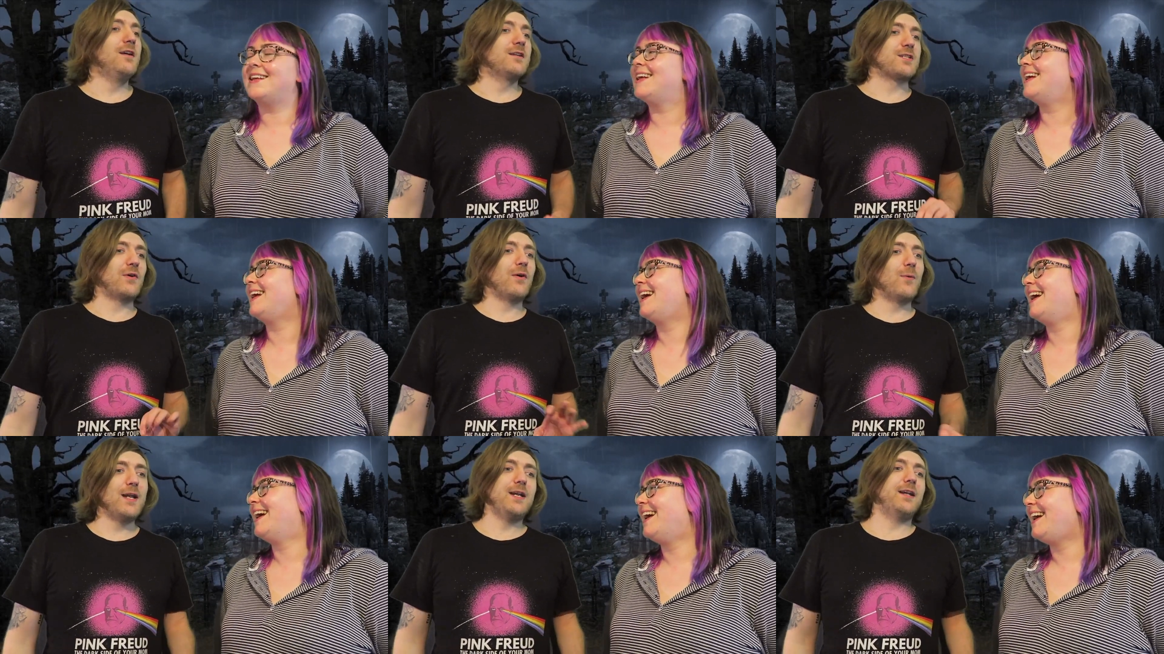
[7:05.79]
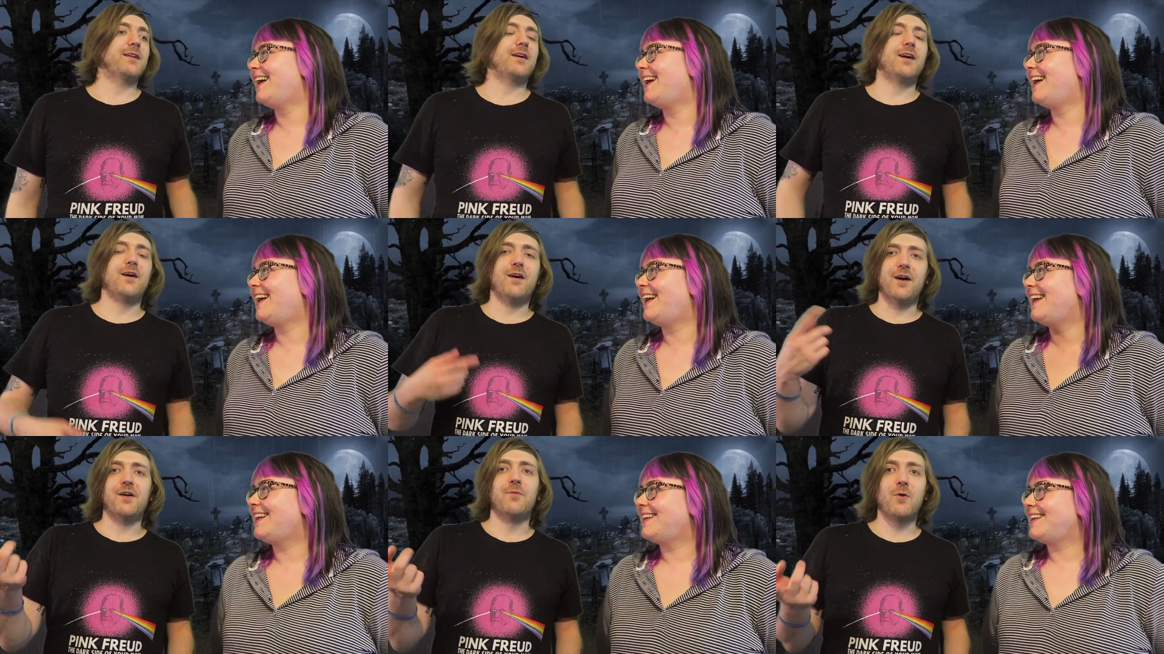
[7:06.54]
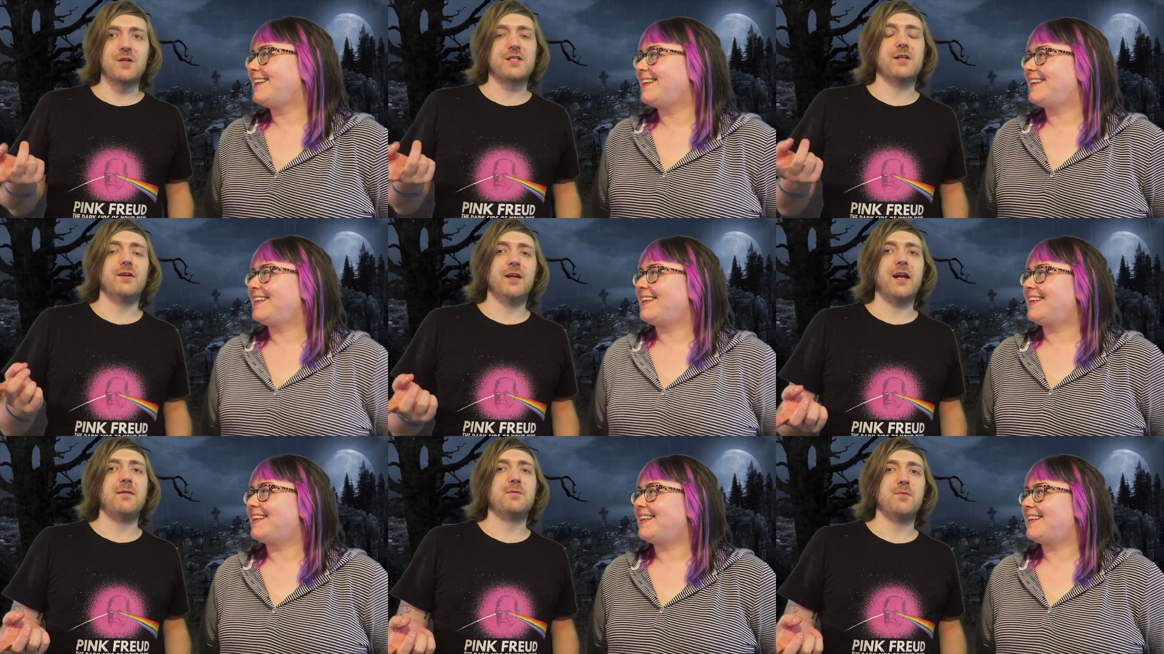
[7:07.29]
Speaker 1: So I waited, and I watched the Hunger
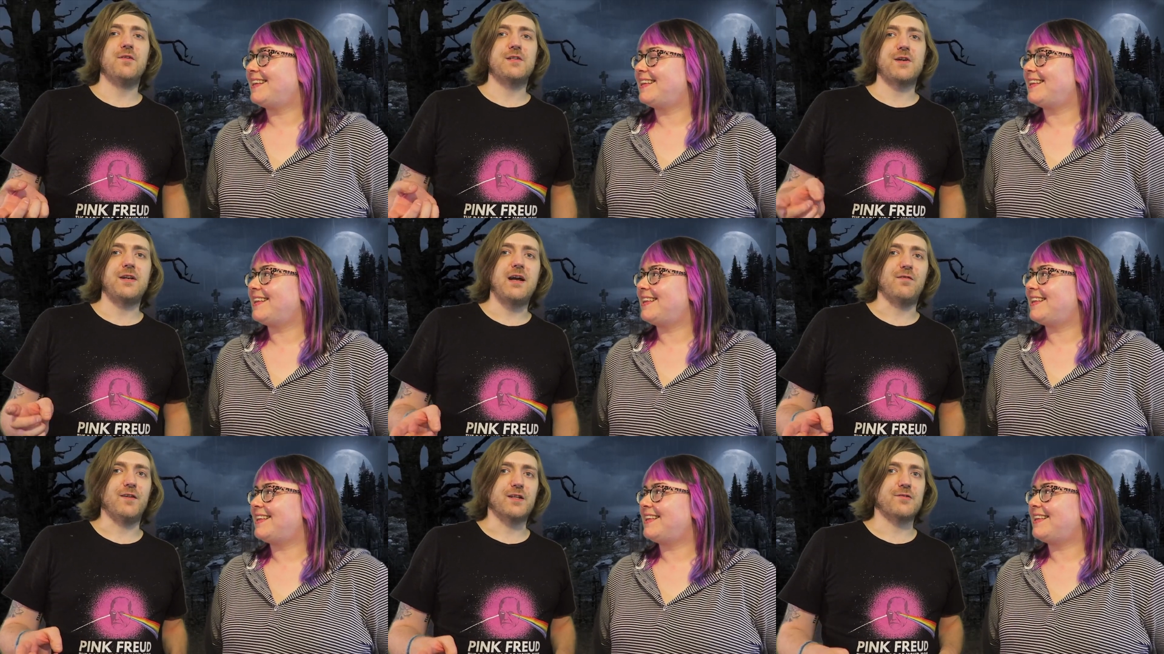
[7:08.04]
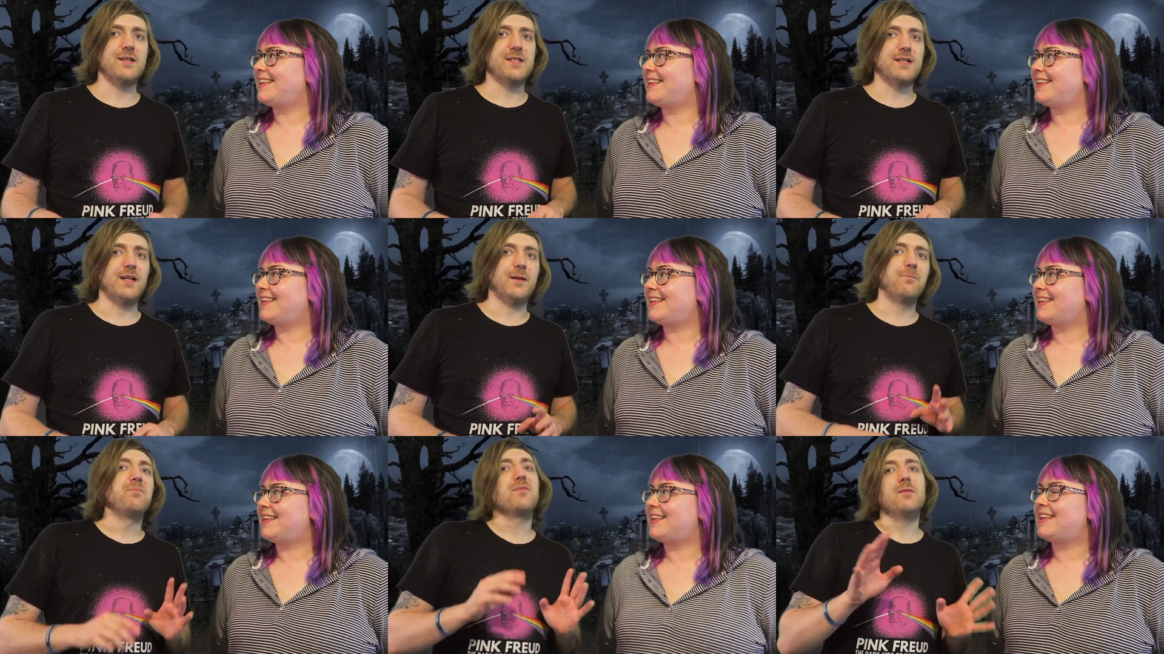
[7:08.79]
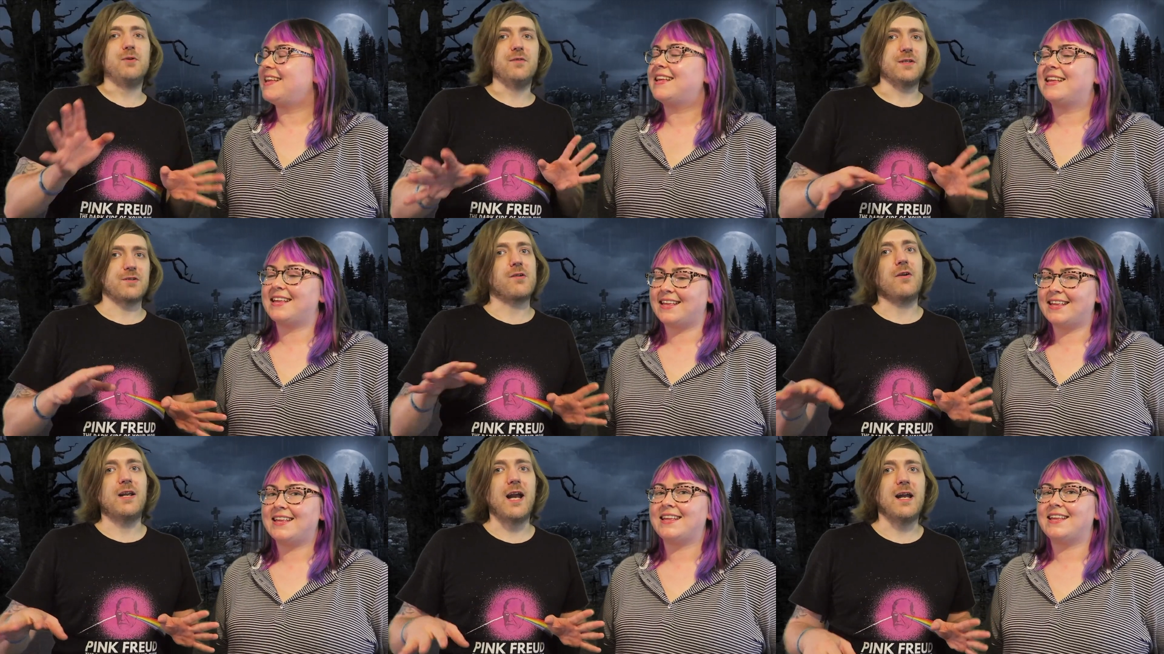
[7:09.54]
Games movies on Netflix recently. The movies are
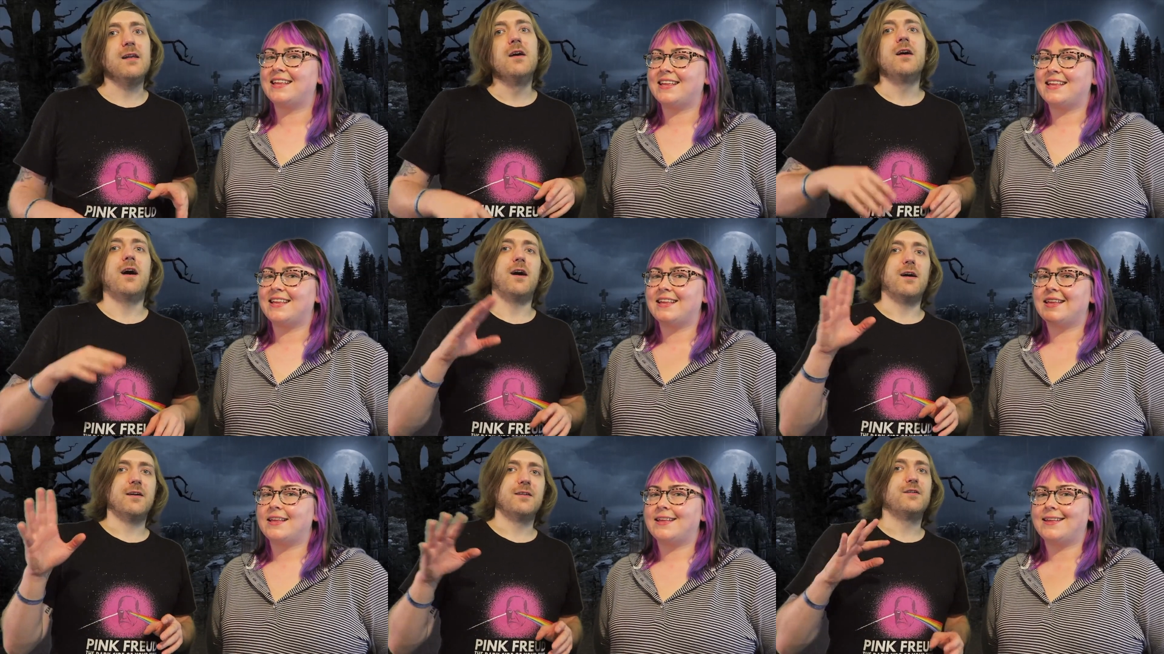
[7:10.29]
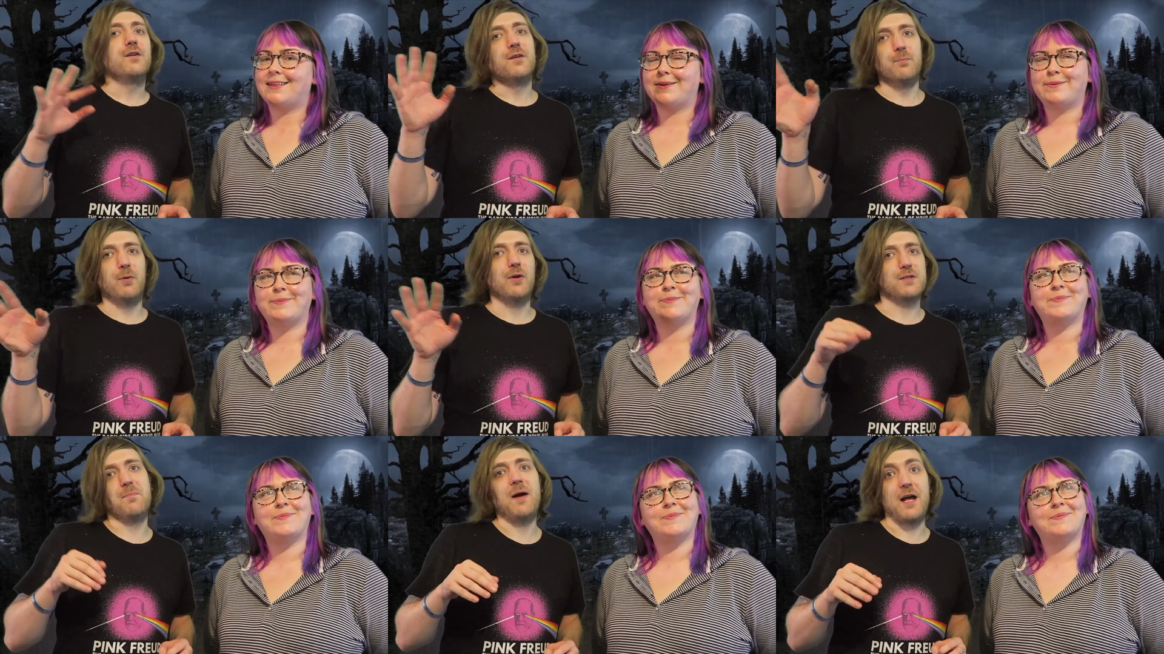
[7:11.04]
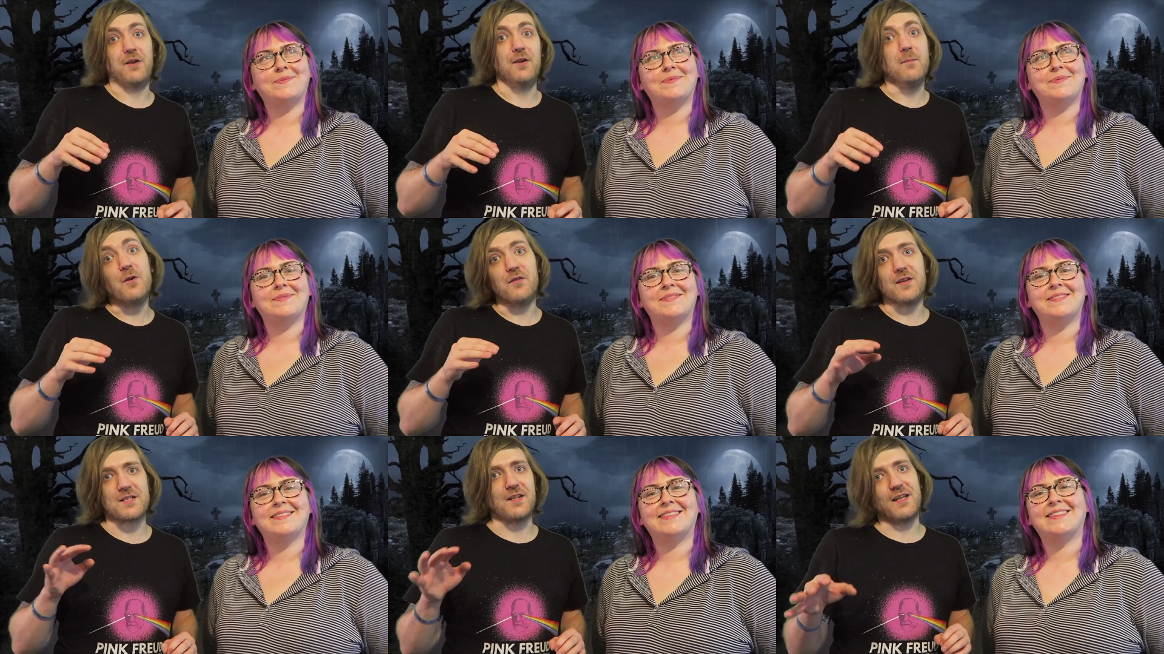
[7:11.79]
okay, the book's better than the
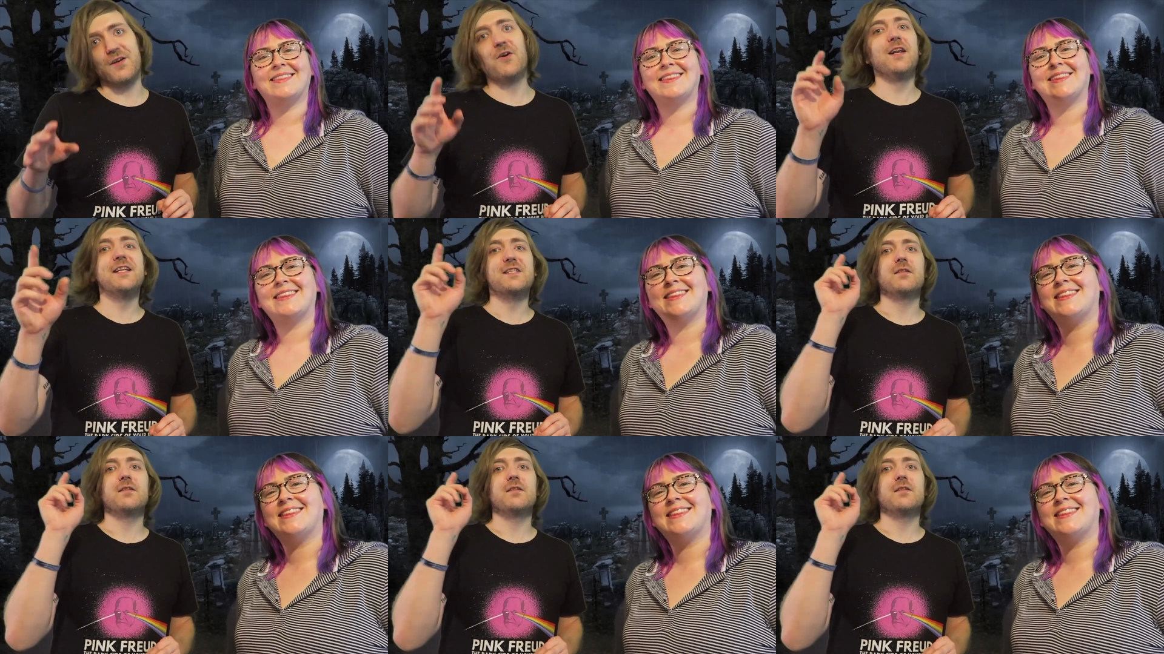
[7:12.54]
movies, I think. Or at least,